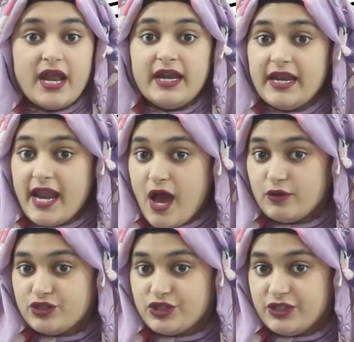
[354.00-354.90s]

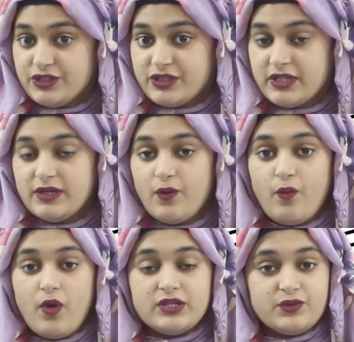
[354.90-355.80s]
now children,
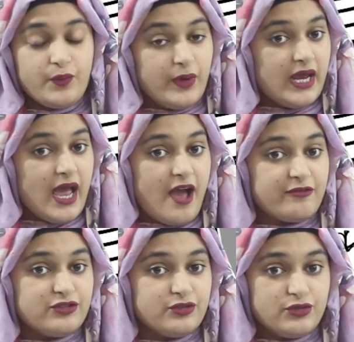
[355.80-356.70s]
what we
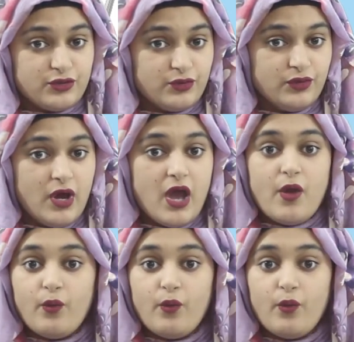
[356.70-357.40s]
have to do,